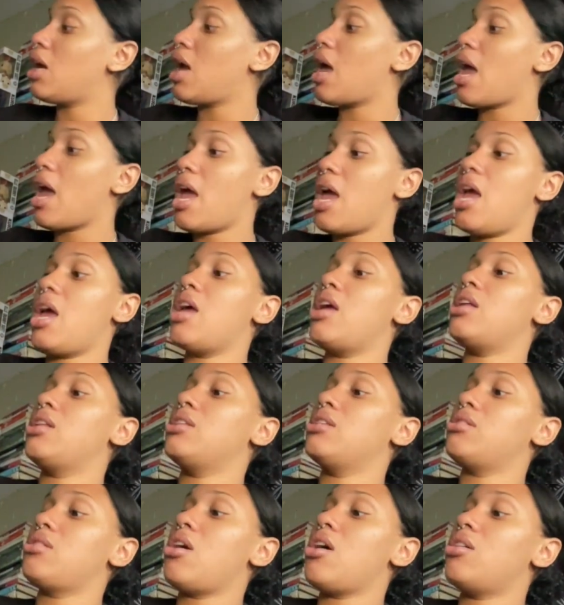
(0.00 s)

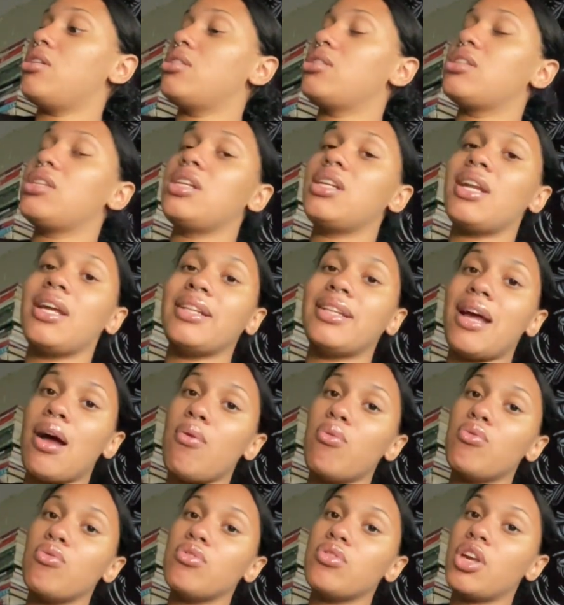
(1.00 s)
and honestly, like, that
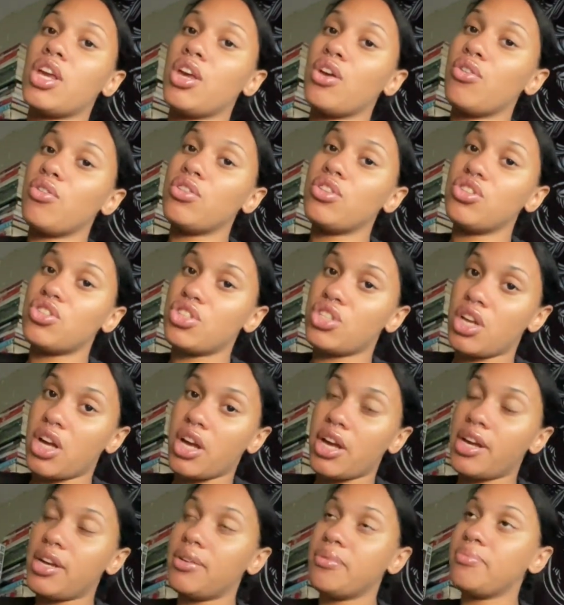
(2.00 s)
will kill the
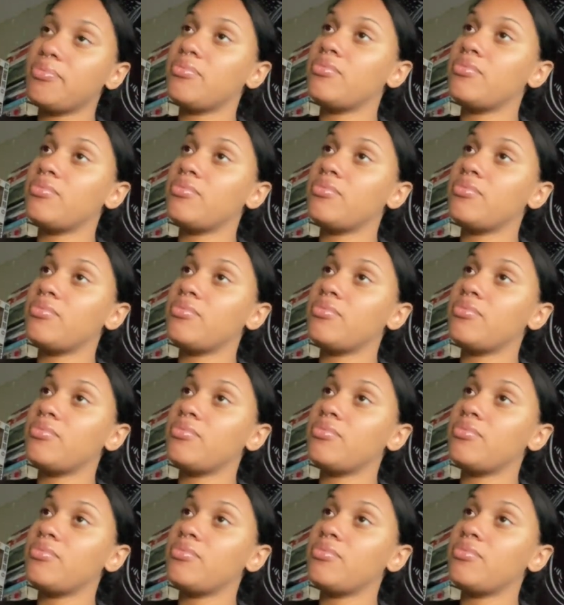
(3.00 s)
shine.